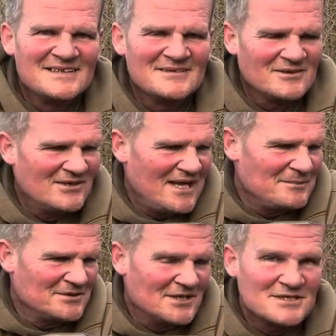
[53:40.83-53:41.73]
Right,
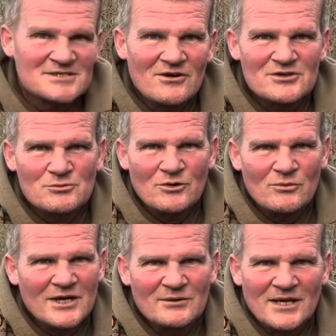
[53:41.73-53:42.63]
happy days, guys. What a
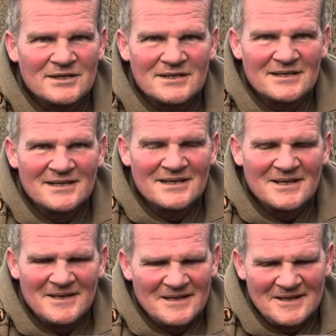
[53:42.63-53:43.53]
way to end.
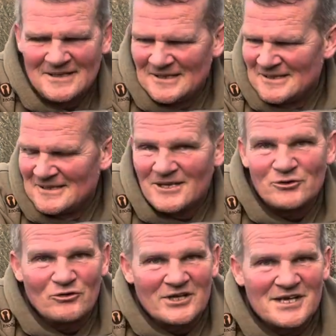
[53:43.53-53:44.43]
I'd
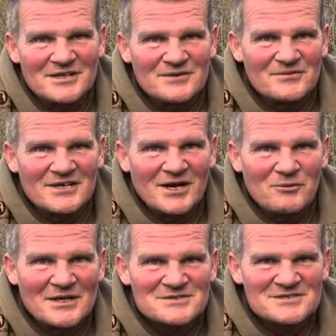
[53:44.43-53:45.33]
already ended the video
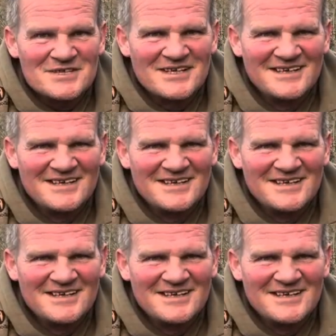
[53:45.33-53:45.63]
once.